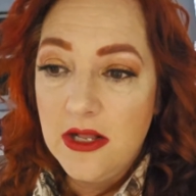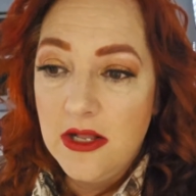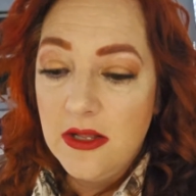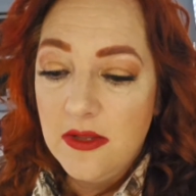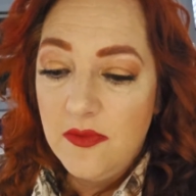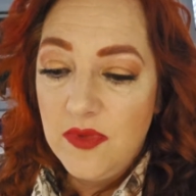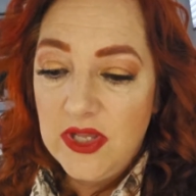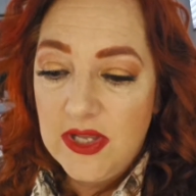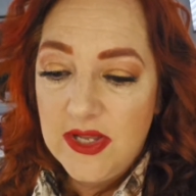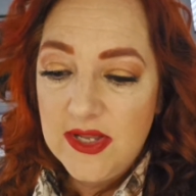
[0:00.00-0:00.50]

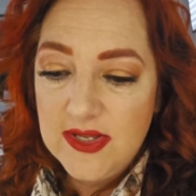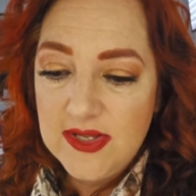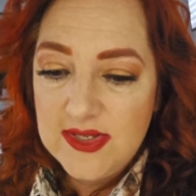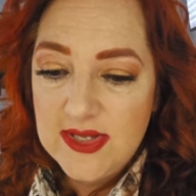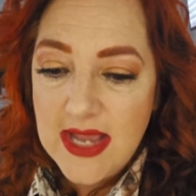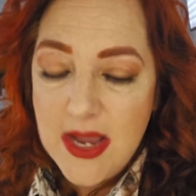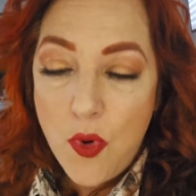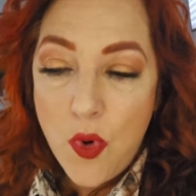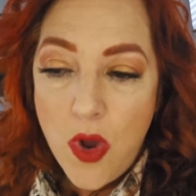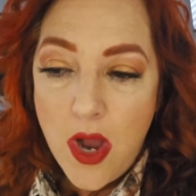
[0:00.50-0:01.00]
Because
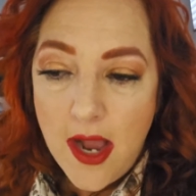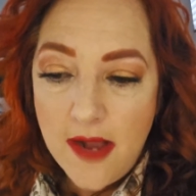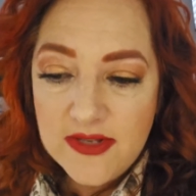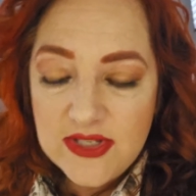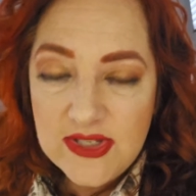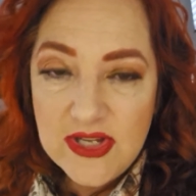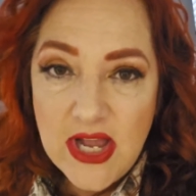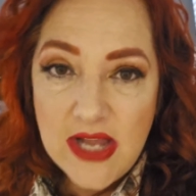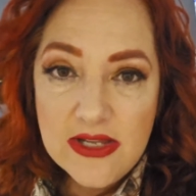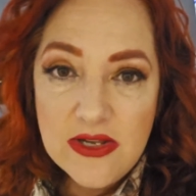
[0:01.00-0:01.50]
I was
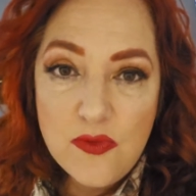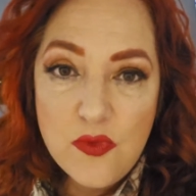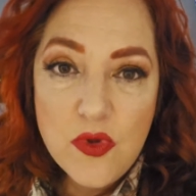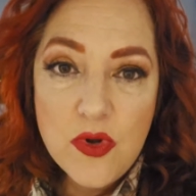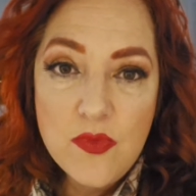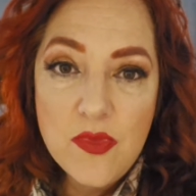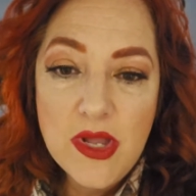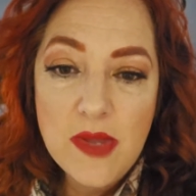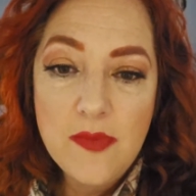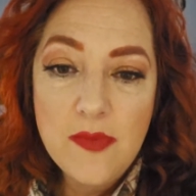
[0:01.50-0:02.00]
talking to one of
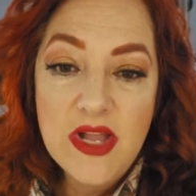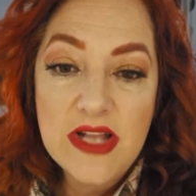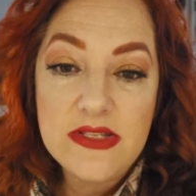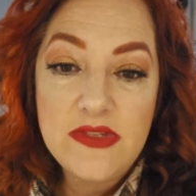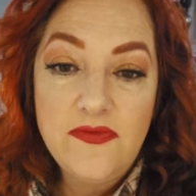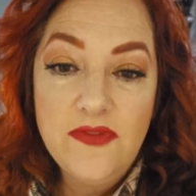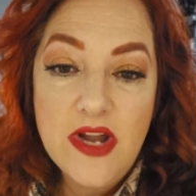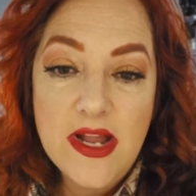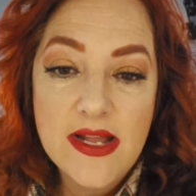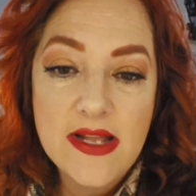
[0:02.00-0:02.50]
my best
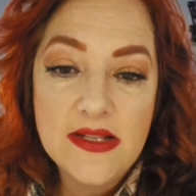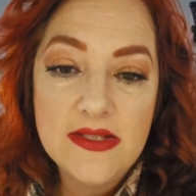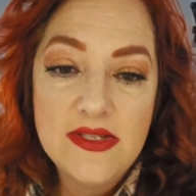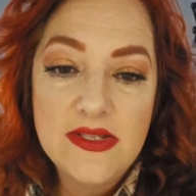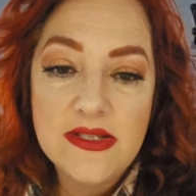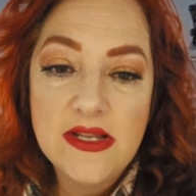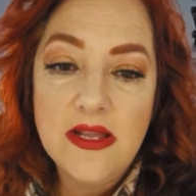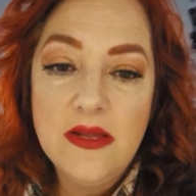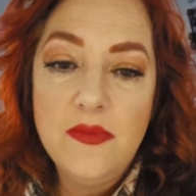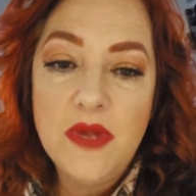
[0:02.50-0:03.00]
friends,
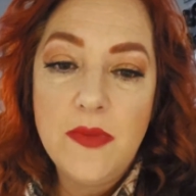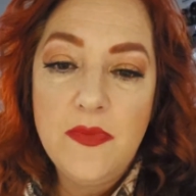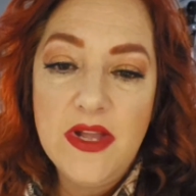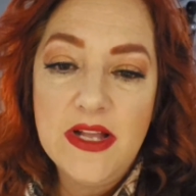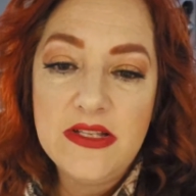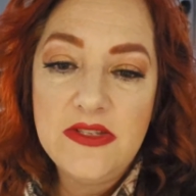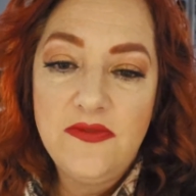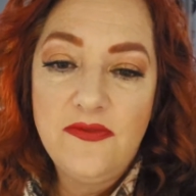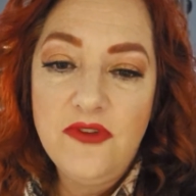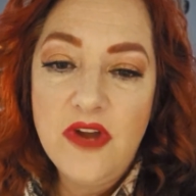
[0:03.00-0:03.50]
and my
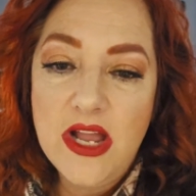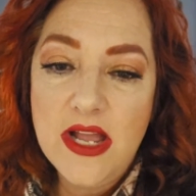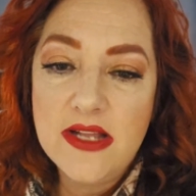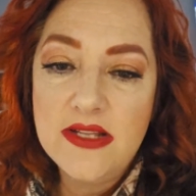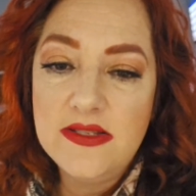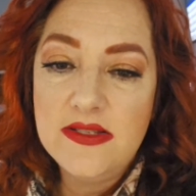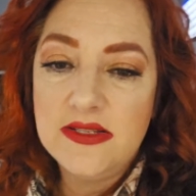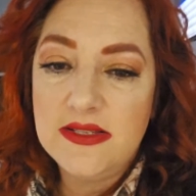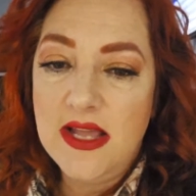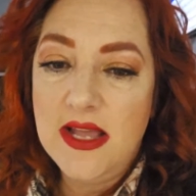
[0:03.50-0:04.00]
best friend
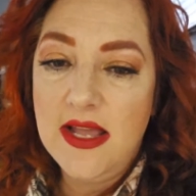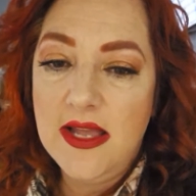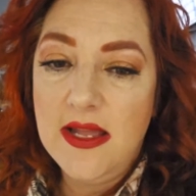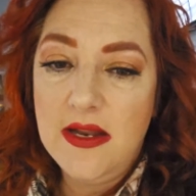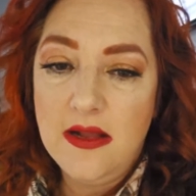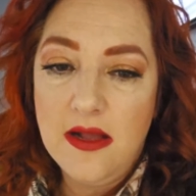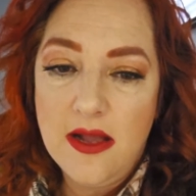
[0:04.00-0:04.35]
said,